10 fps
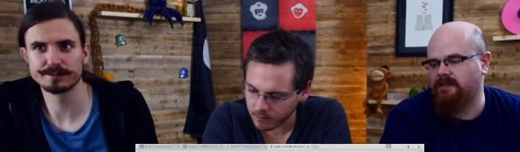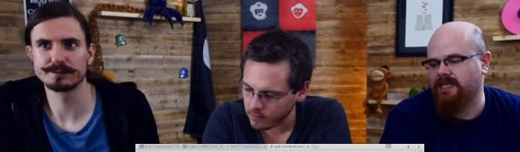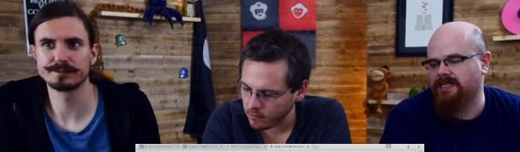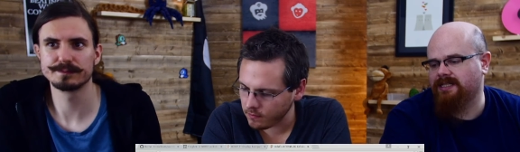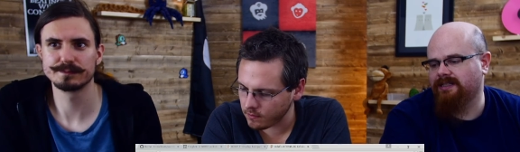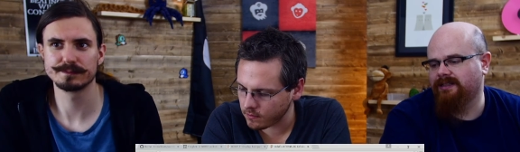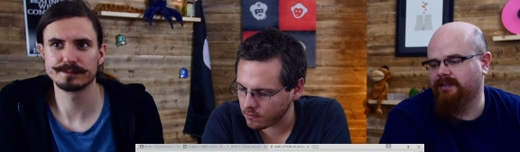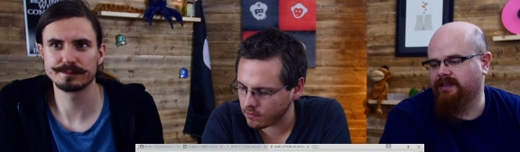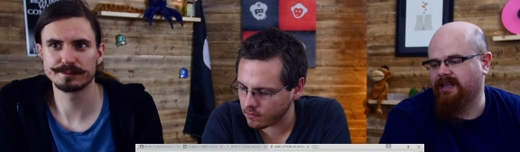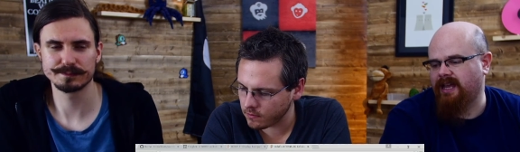Speaker 1: use it,
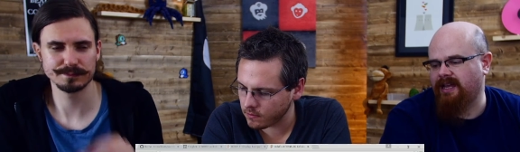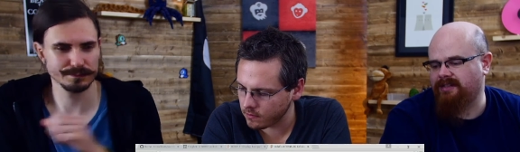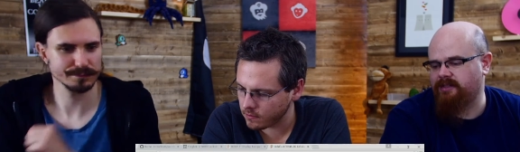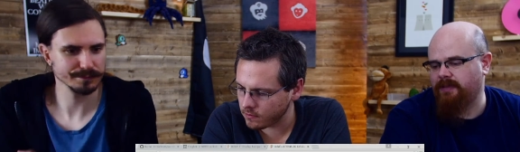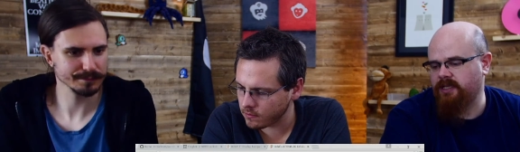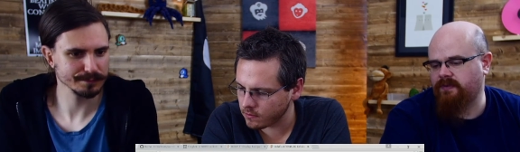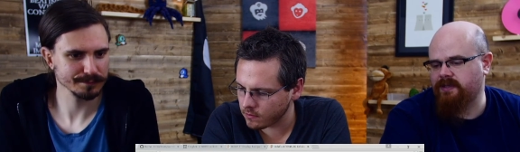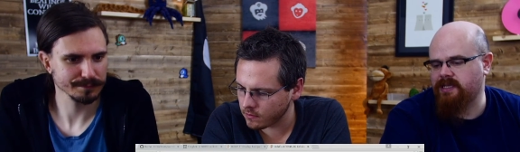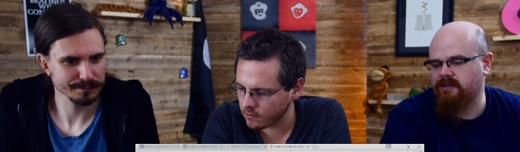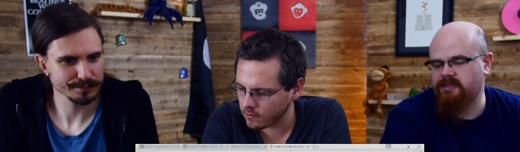and some nice
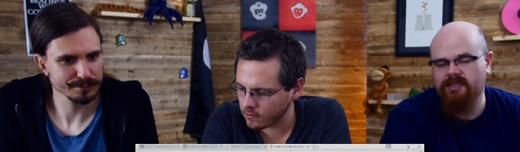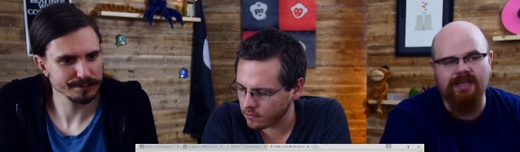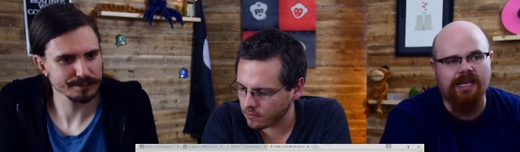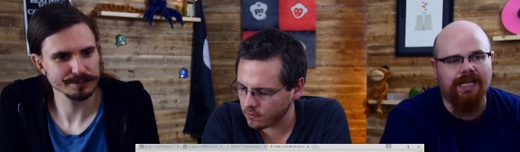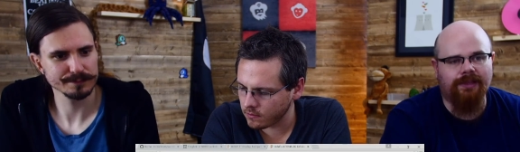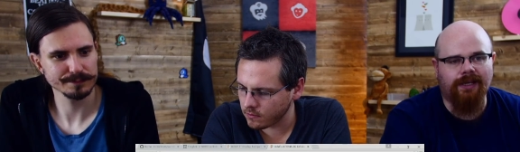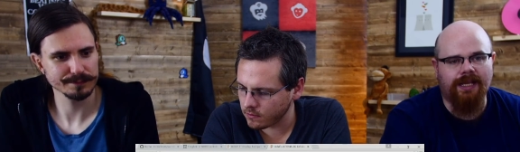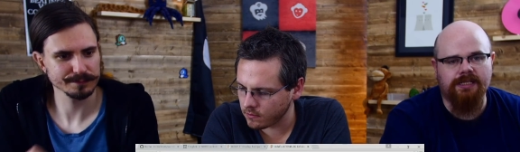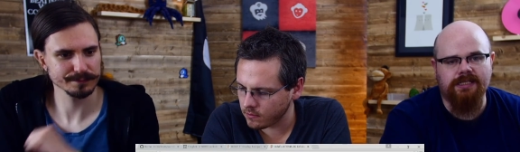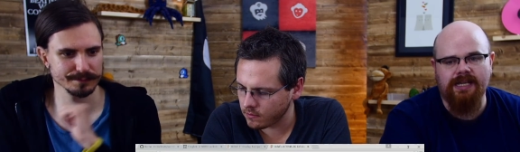photos, and the
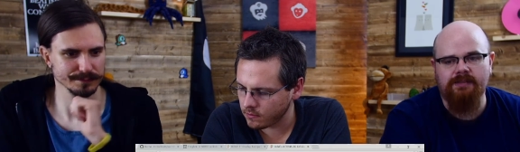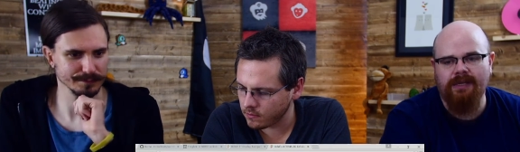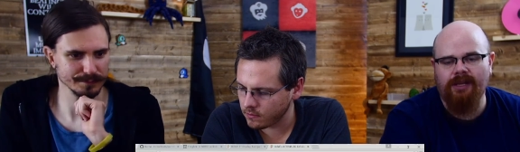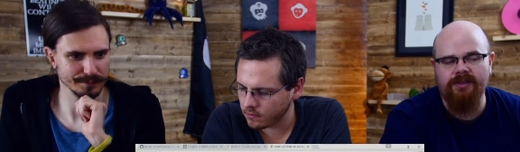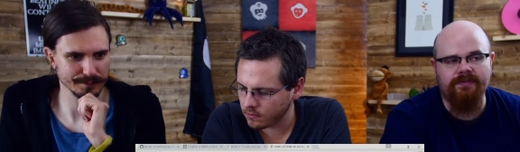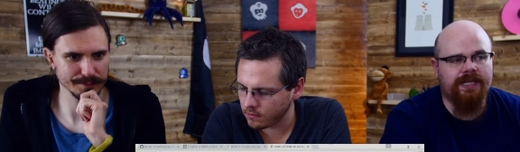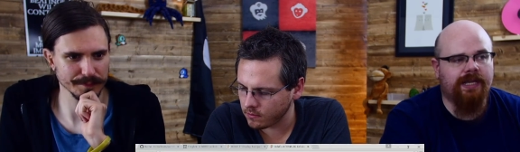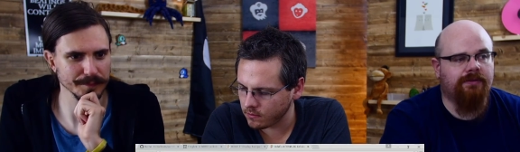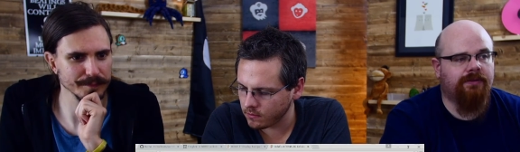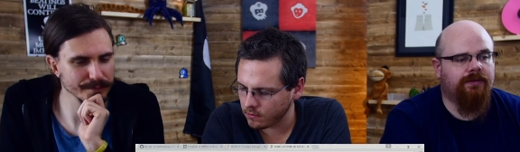links down below the
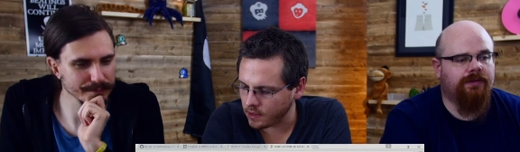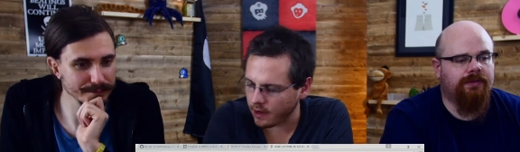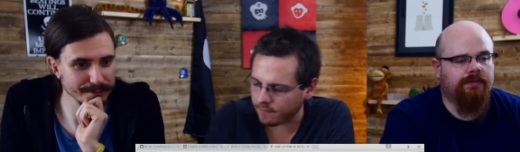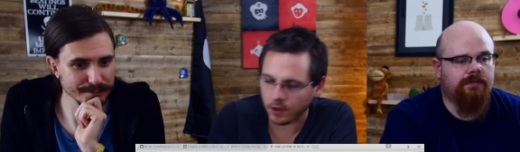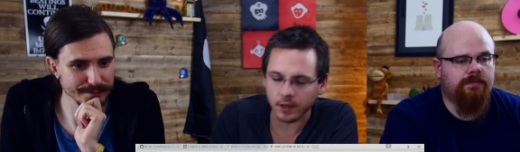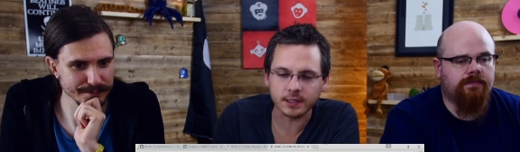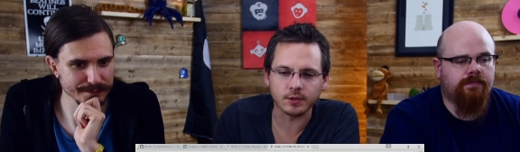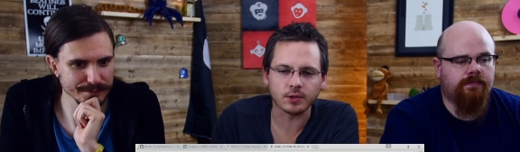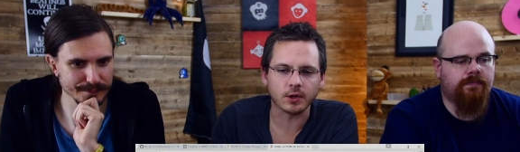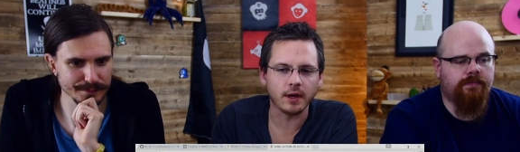video. Yeah, I forgot this
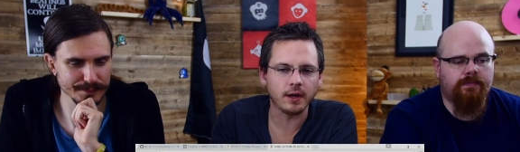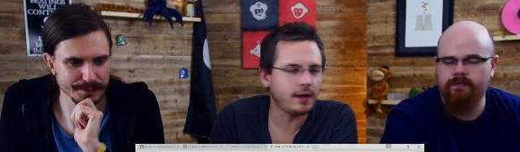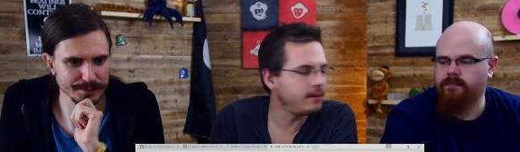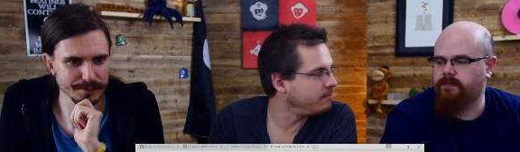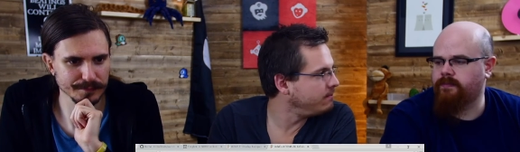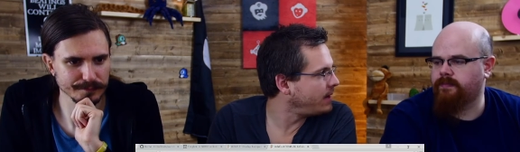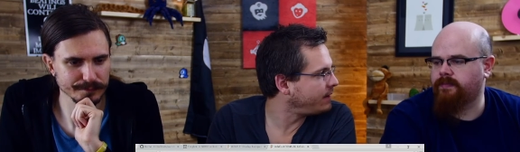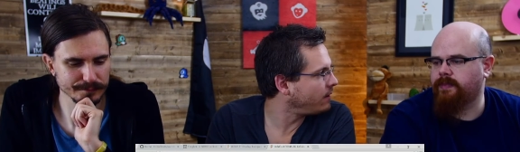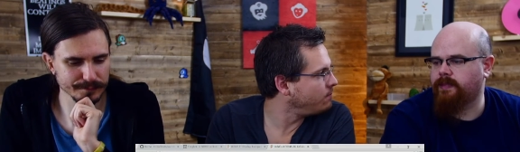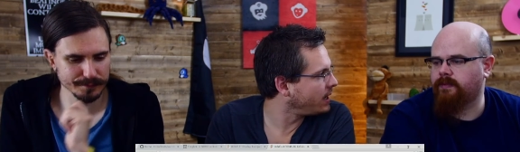also got
Speaker 2: a
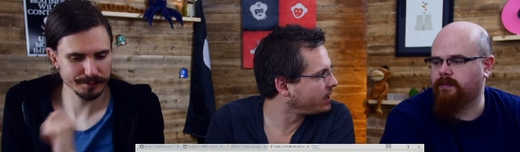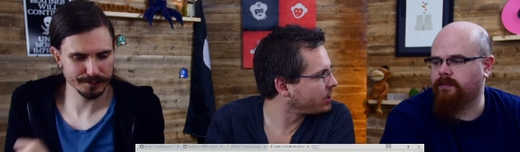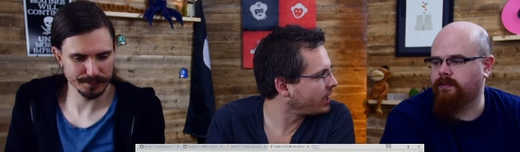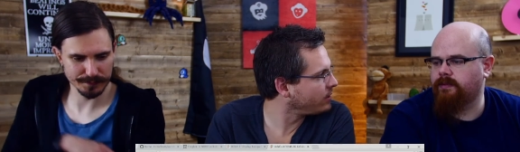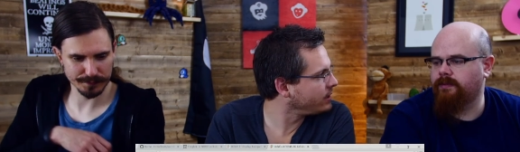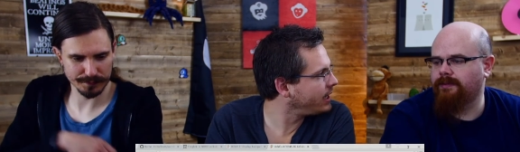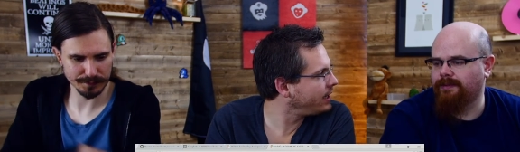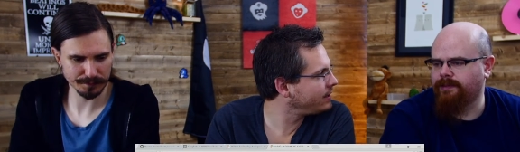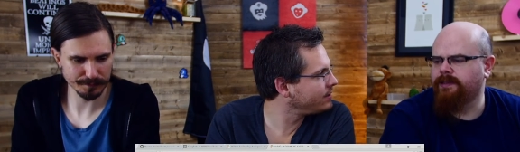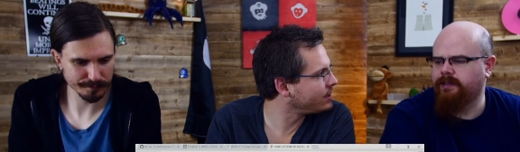headphone mic jack on
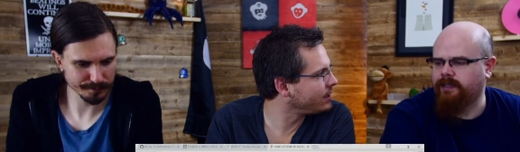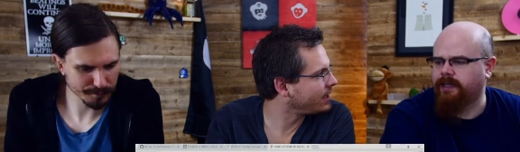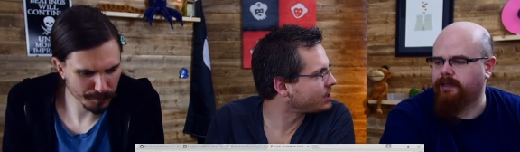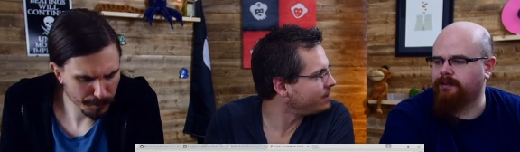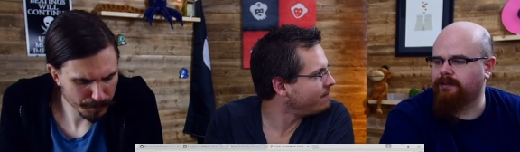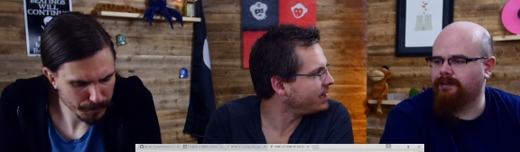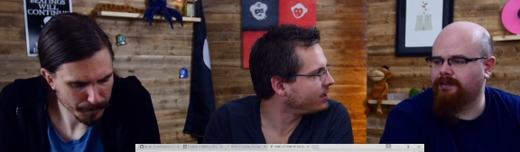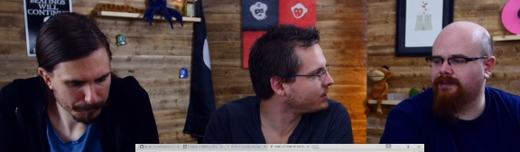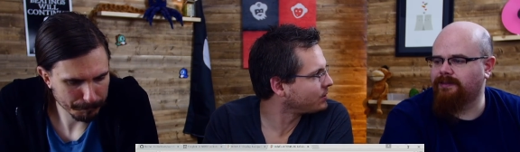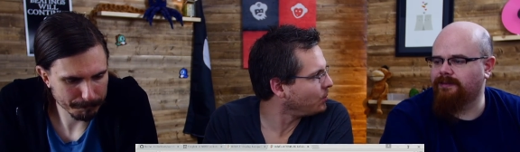here, so you can yeah. actually make
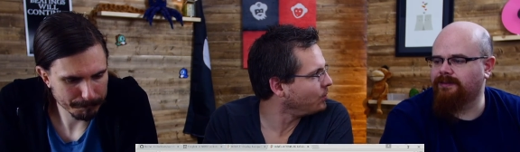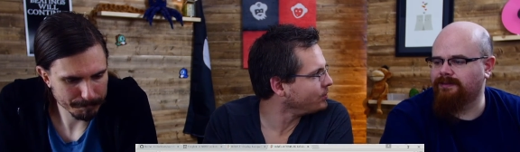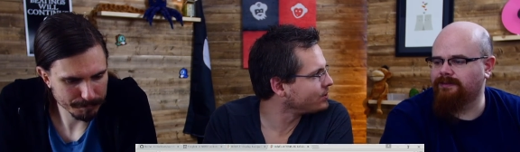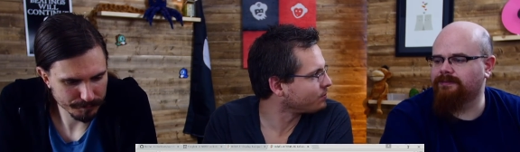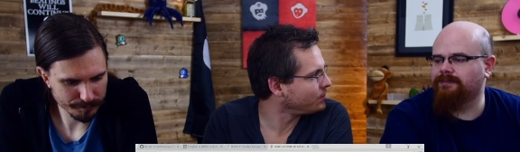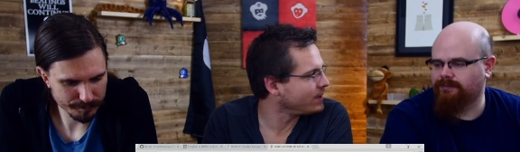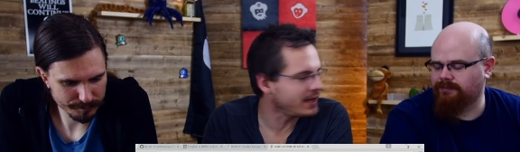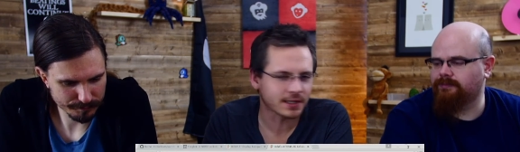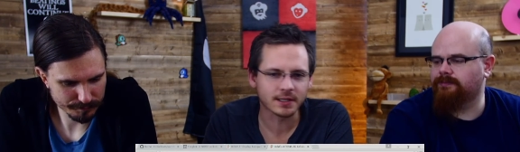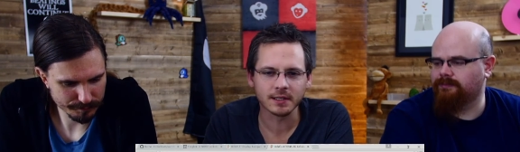calls through
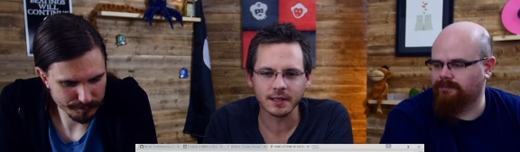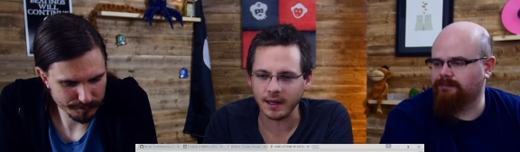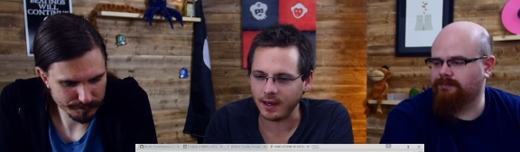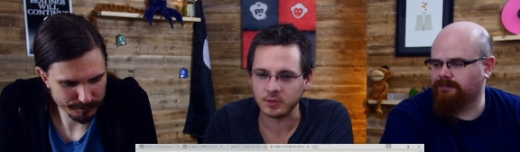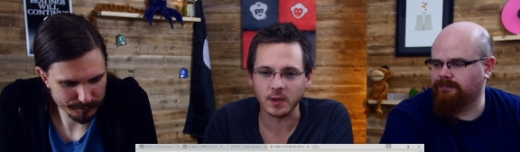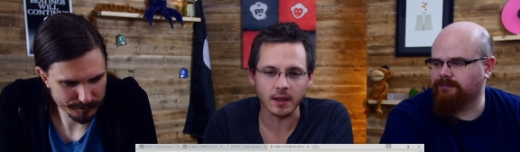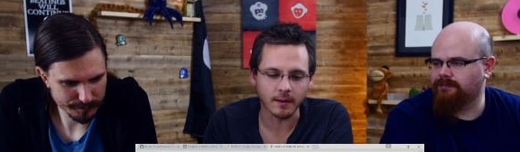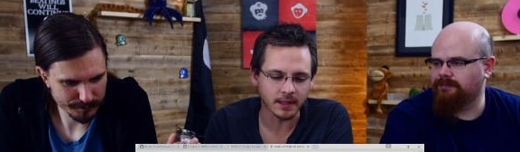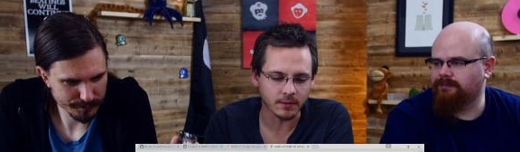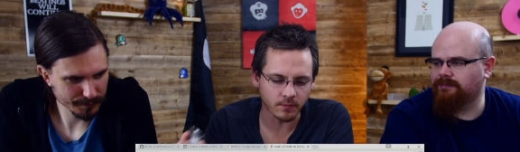this uh, as well. I
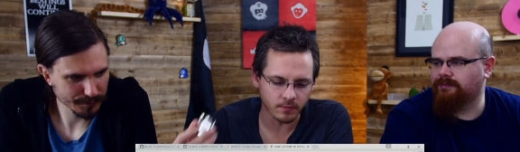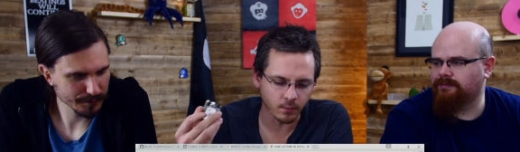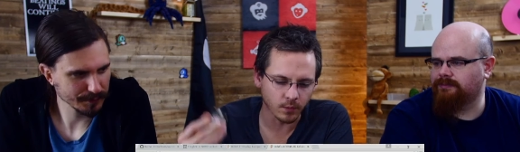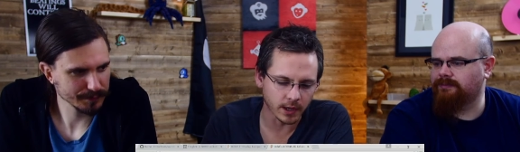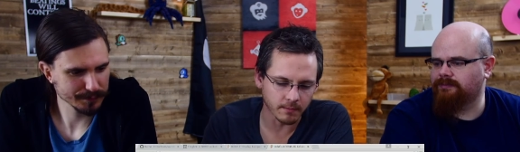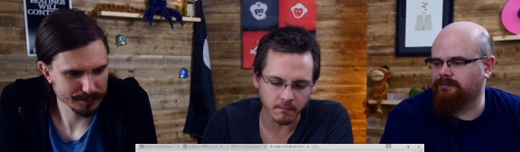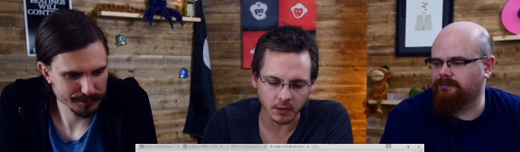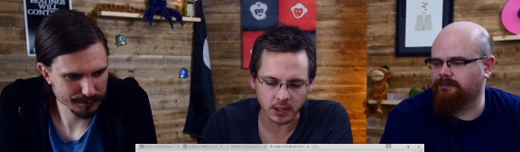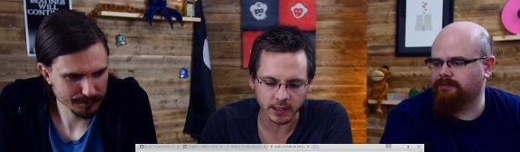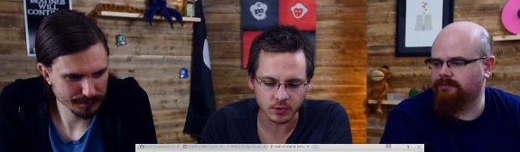mean, we're mostly